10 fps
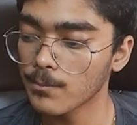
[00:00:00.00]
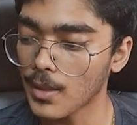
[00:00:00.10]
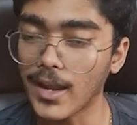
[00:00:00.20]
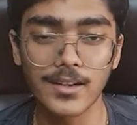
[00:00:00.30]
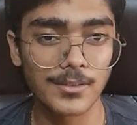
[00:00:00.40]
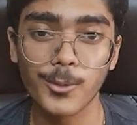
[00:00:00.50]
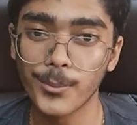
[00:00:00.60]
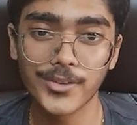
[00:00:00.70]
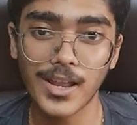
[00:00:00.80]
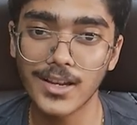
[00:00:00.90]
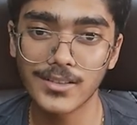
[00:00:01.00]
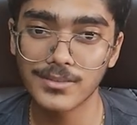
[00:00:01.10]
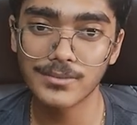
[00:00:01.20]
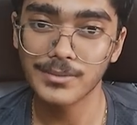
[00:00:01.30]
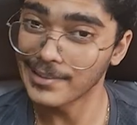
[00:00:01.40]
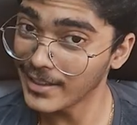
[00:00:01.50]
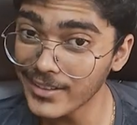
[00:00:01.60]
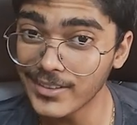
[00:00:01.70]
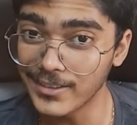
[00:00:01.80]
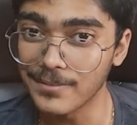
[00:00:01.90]
again, humans are
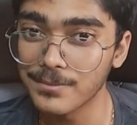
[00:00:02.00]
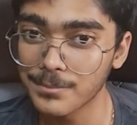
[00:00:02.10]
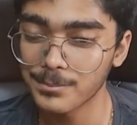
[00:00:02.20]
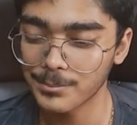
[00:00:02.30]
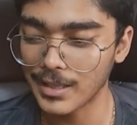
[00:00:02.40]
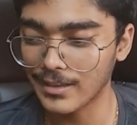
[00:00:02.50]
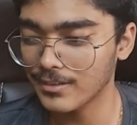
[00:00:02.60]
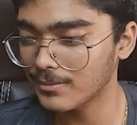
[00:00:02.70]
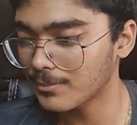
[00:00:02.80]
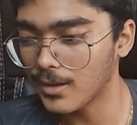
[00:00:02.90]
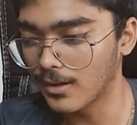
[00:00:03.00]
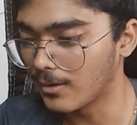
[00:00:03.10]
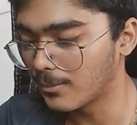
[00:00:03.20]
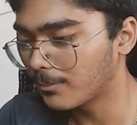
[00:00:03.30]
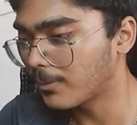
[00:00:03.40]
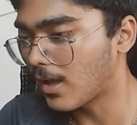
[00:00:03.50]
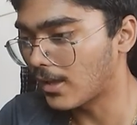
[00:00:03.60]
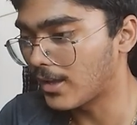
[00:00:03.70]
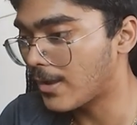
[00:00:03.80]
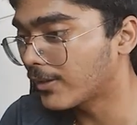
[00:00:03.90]
lazy. Like
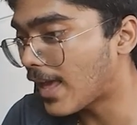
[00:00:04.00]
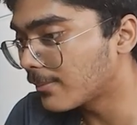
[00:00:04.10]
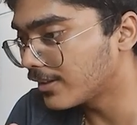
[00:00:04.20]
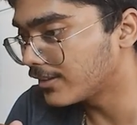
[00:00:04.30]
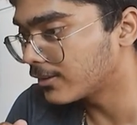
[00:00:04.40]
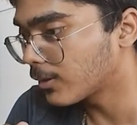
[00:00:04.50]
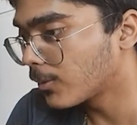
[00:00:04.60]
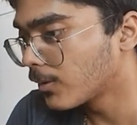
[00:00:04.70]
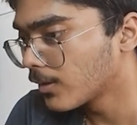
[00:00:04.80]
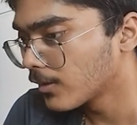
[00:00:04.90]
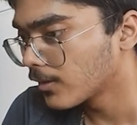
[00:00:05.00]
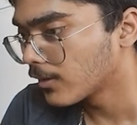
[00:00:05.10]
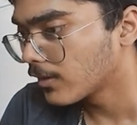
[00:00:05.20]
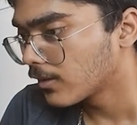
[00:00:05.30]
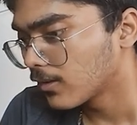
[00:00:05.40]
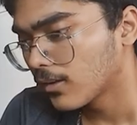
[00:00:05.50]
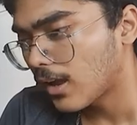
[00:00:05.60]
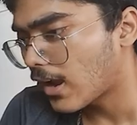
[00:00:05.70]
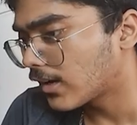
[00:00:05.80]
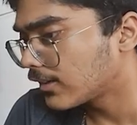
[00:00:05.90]
even I'm lazy, so,
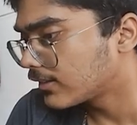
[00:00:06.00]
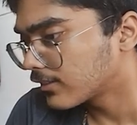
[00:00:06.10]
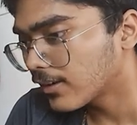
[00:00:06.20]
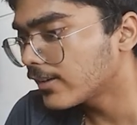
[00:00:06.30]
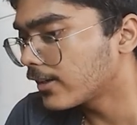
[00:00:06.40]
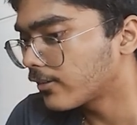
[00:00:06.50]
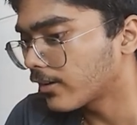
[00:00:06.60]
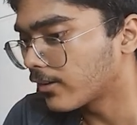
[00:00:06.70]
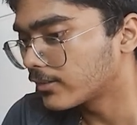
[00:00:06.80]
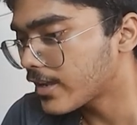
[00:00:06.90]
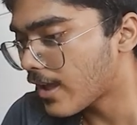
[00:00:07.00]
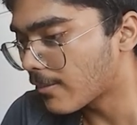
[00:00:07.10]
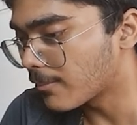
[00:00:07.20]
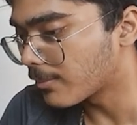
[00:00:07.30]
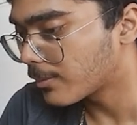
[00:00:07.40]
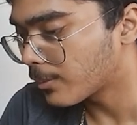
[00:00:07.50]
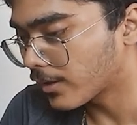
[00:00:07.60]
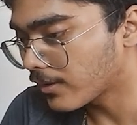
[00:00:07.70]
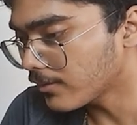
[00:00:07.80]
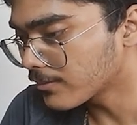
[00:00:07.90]
and it's still didn't trigger. Damn. Okay.